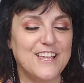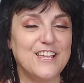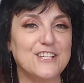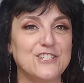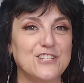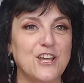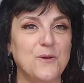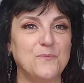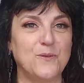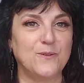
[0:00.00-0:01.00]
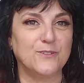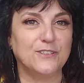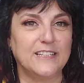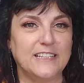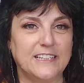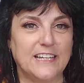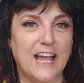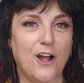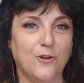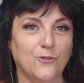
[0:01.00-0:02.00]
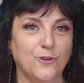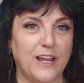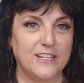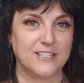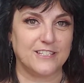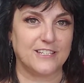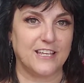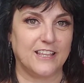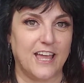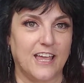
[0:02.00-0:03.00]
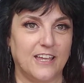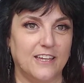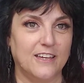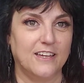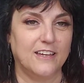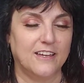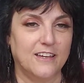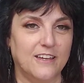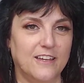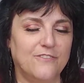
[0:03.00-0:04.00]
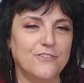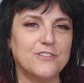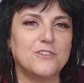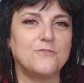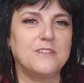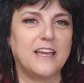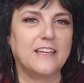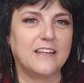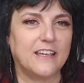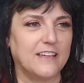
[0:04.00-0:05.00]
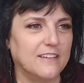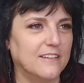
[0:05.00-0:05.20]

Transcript: is completely outrageously like, it feels so decadent.